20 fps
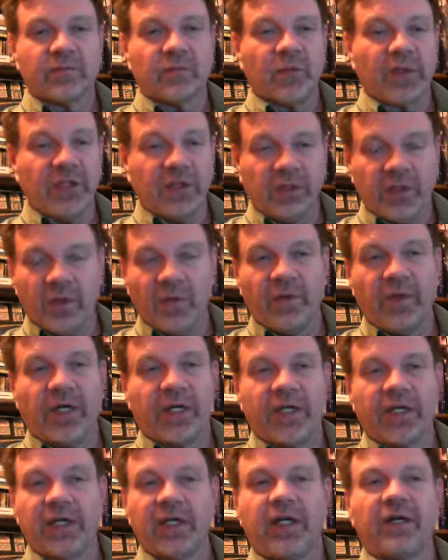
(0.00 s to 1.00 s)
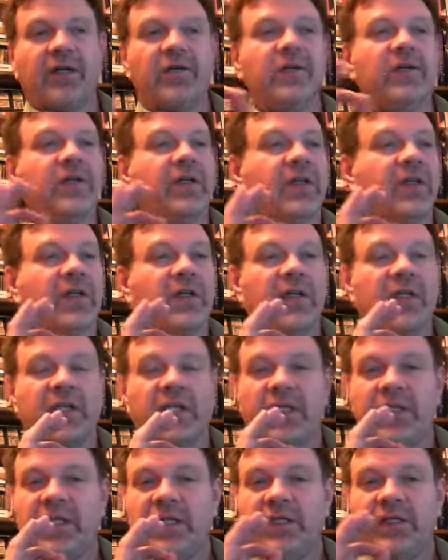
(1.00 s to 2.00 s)
We know that now.
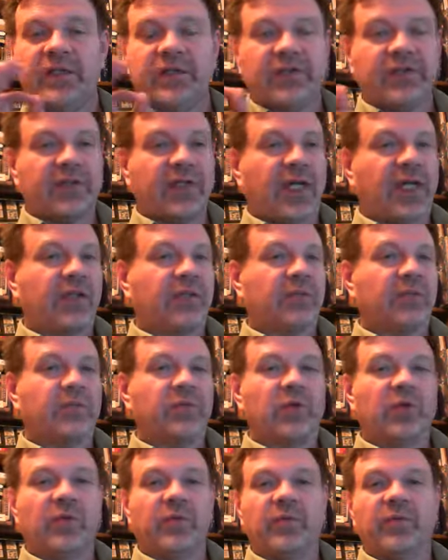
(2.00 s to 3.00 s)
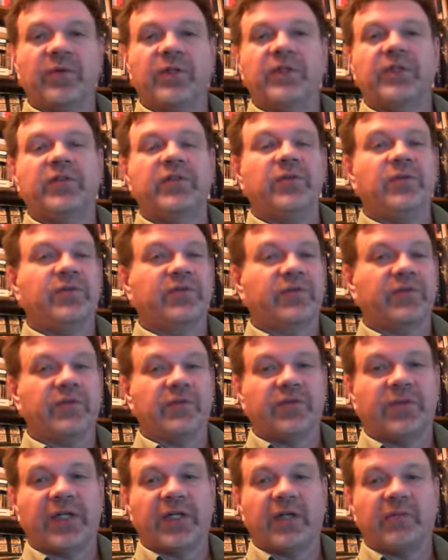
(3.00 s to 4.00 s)
It is not appropriate use of
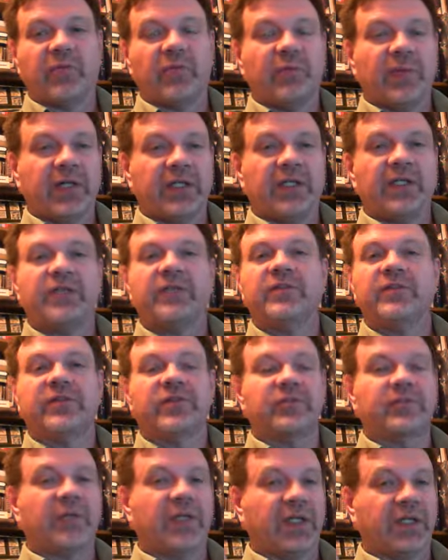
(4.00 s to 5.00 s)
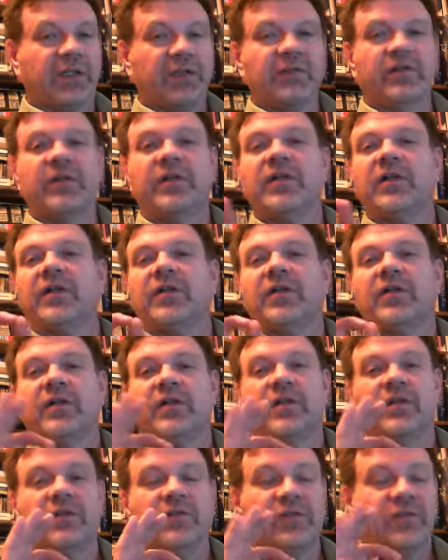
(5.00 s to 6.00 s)
your time and money to spend
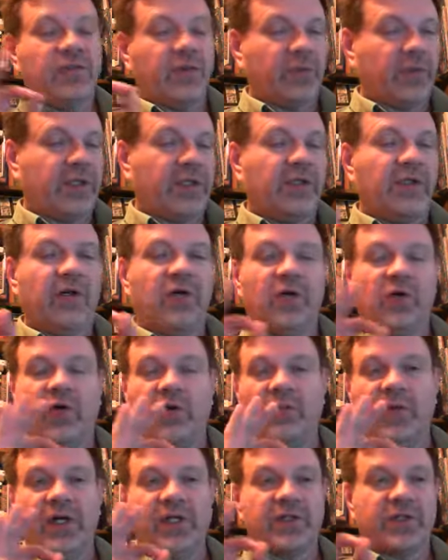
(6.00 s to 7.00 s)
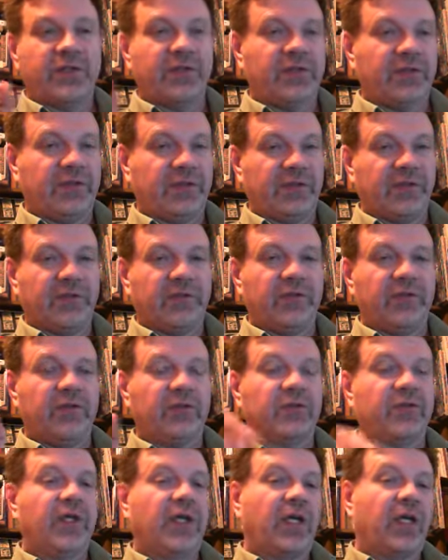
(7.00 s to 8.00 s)
doing a whole bunch of these
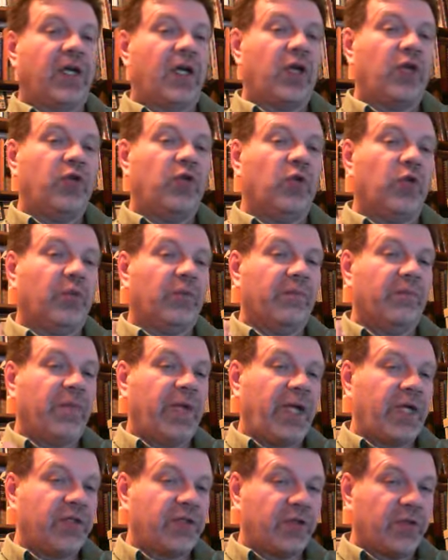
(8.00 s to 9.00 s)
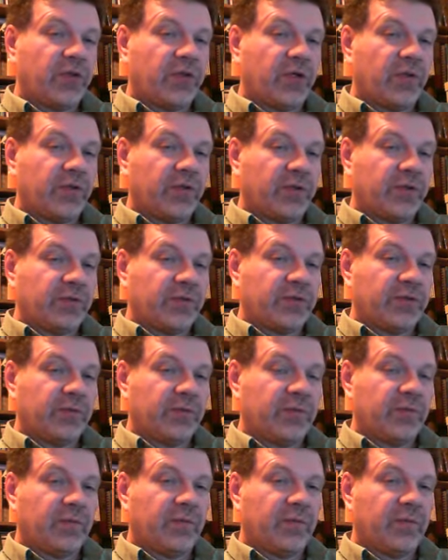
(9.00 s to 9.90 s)
interviews. Your major donors,